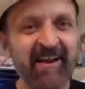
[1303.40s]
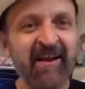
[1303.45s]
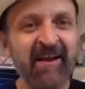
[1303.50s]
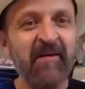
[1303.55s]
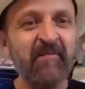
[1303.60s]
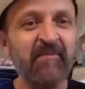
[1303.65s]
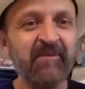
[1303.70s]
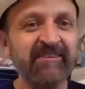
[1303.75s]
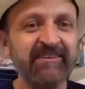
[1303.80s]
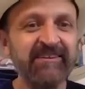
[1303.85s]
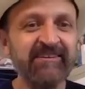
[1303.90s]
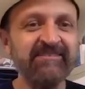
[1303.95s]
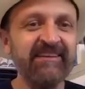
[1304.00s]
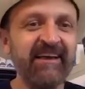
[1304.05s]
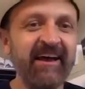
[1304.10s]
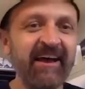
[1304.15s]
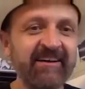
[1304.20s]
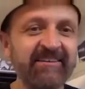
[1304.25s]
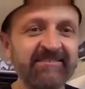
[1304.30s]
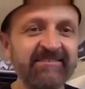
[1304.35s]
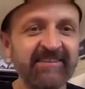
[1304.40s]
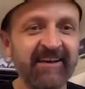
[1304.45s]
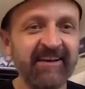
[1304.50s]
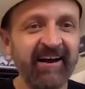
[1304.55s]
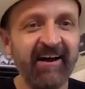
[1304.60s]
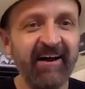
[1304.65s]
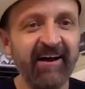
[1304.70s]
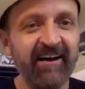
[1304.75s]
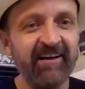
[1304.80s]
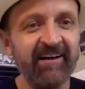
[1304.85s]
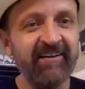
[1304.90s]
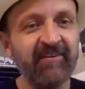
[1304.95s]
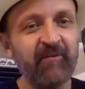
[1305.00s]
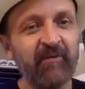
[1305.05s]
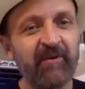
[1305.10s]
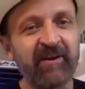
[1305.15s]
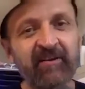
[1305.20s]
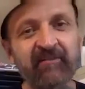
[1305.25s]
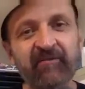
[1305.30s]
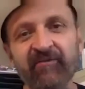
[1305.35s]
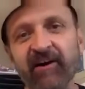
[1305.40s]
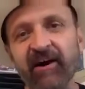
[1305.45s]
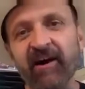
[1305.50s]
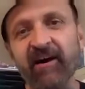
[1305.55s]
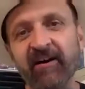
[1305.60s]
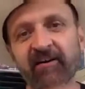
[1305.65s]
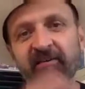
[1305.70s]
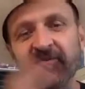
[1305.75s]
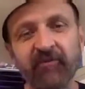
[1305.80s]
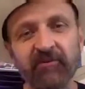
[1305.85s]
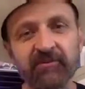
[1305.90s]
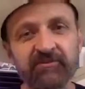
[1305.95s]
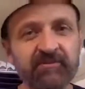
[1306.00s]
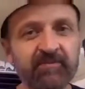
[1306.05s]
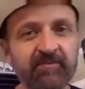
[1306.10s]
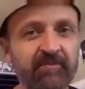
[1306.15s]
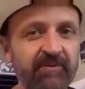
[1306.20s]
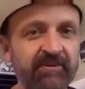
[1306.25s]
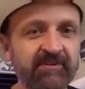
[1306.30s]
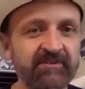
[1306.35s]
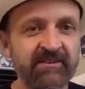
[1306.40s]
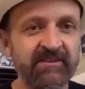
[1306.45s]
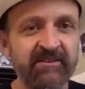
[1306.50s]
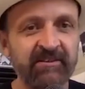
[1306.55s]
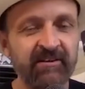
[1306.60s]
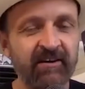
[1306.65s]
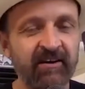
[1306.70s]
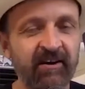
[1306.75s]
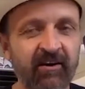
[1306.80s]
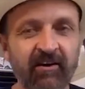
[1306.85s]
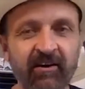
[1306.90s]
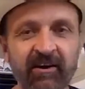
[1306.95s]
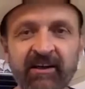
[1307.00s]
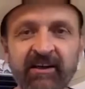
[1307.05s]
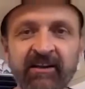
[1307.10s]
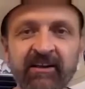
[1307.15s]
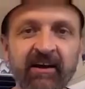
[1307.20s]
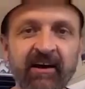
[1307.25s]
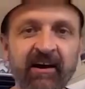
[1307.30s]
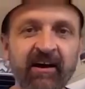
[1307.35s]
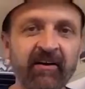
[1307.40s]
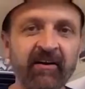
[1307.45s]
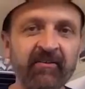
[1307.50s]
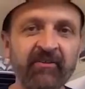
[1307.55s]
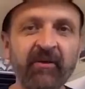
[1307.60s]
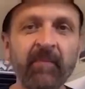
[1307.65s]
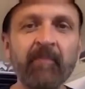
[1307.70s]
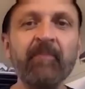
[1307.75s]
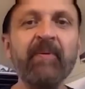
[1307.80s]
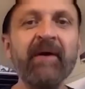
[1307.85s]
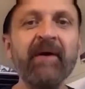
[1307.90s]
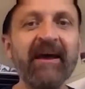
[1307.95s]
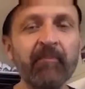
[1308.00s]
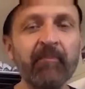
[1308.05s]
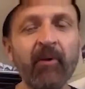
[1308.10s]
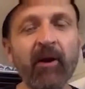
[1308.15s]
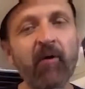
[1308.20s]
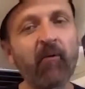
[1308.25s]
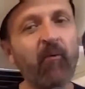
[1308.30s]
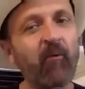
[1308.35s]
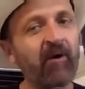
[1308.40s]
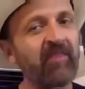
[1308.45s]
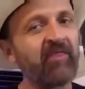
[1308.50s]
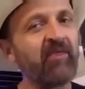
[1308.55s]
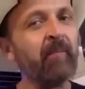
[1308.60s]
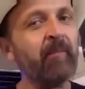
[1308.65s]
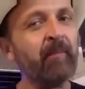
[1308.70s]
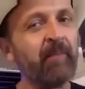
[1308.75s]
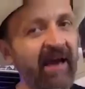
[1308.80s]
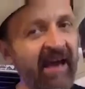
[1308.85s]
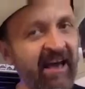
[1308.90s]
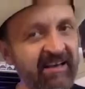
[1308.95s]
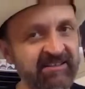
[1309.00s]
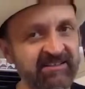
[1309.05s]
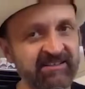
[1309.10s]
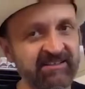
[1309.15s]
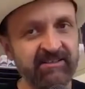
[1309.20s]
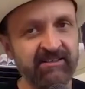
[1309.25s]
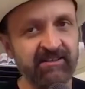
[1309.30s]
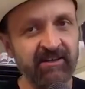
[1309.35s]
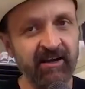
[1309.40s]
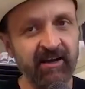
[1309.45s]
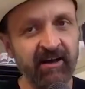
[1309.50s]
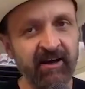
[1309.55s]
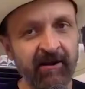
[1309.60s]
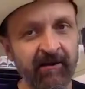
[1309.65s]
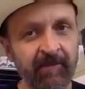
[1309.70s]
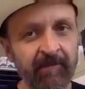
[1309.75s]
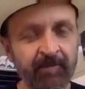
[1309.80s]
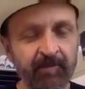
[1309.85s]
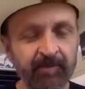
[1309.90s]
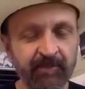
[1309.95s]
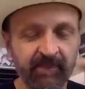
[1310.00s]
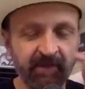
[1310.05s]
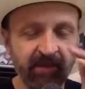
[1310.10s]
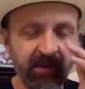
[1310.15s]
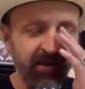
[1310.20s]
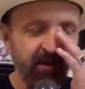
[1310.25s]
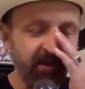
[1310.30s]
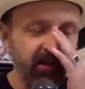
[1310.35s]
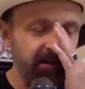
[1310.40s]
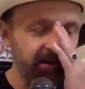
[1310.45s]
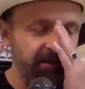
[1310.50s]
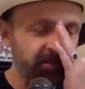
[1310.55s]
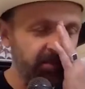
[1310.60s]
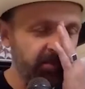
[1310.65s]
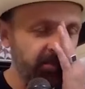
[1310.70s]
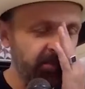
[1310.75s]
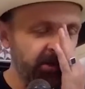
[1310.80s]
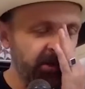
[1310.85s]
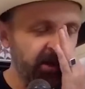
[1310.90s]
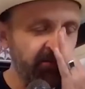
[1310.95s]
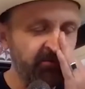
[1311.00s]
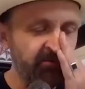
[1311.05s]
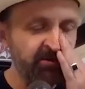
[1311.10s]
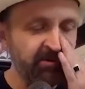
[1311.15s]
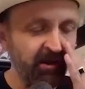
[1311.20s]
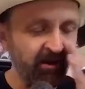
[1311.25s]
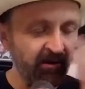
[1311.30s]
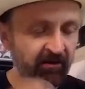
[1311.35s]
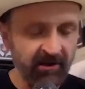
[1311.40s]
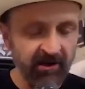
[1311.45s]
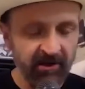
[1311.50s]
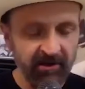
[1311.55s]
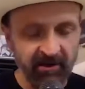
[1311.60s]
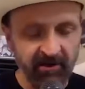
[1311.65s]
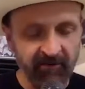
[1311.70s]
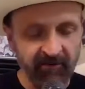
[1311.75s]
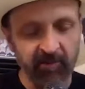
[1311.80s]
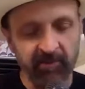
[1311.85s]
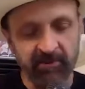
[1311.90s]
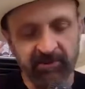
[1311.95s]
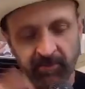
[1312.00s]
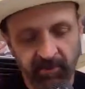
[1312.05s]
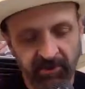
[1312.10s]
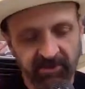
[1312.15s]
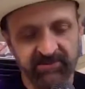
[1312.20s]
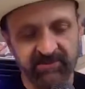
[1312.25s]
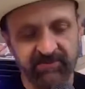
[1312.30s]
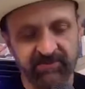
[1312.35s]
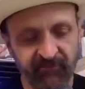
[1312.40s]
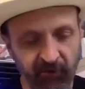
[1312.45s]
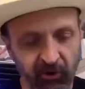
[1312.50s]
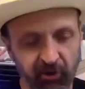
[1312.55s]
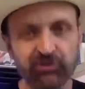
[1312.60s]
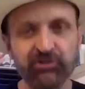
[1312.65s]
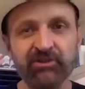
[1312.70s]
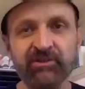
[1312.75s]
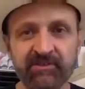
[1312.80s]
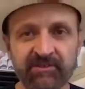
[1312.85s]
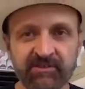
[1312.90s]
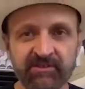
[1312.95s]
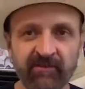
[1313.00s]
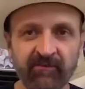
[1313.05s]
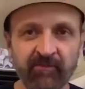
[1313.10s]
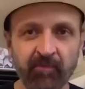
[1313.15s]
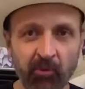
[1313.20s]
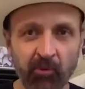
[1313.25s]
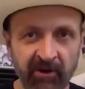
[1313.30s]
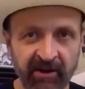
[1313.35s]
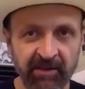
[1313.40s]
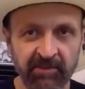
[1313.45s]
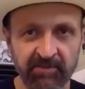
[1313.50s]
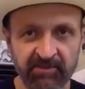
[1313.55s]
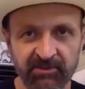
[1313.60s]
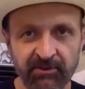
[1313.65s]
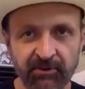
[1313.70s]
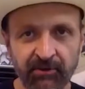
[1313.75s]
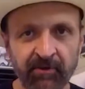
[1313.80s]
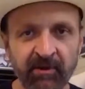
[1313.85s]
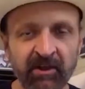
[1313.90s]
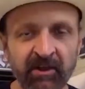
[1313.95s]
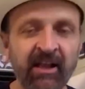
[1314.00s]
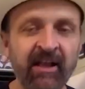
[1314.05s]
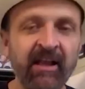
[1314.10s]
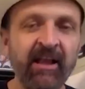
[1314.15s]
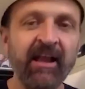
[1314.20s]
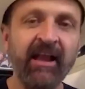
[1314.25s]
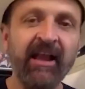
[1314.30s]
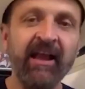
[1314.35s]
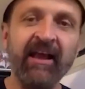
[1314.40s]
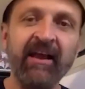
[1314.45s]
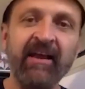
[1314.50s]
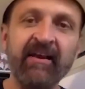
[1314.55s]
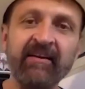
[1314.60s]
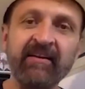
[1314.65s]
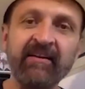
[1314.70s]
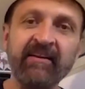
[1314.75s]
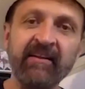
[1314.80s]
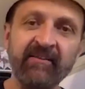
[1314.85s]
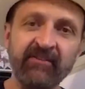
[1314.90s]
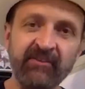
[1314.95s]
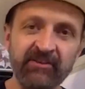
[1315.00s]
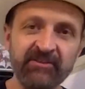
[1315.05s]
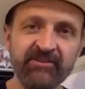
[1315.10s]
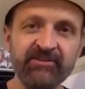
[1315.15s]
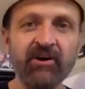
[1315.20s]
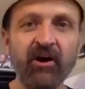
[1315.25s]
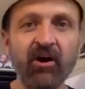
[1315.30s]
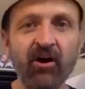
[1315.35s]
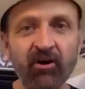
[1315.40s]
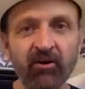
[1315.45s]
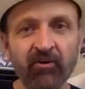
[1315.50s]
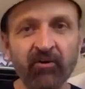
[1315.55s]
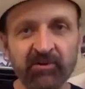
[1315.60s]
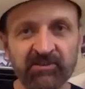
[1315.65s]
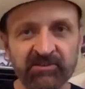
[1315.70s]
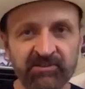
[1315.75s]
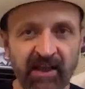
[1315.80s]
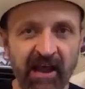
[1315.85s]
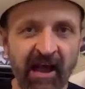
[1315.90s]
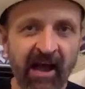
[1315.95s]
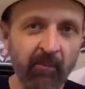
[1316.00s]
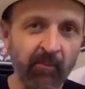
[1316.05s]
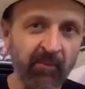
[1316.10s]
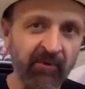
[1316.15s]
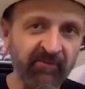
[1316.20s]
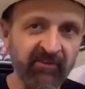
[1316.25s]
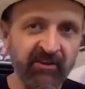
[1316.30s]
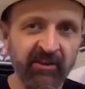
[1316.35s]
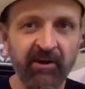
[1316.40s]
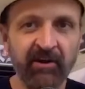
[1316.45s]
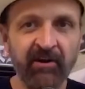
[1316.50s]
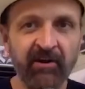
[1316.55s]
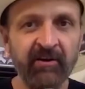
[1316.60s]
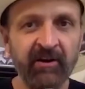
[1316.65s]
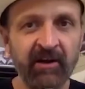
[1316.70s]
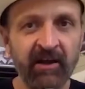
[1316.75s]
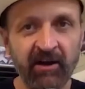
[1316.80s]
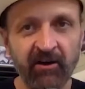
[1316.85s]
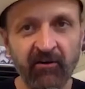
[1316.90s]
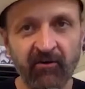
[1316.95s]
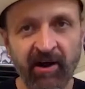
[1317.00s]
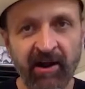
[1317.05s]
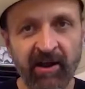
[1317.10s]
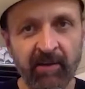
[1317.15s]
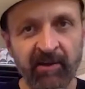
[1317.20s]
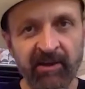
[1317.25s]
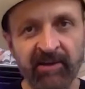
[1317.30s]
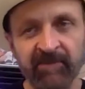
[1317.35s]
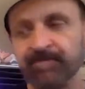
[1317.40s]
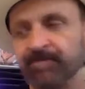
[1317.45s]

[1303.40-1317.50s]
But this has Ring of Fire, Folsom Prison on it. Probably one of the best not cover, but the best versions of Boy Named Sue. And this song was Album of the Year, got a Grammy.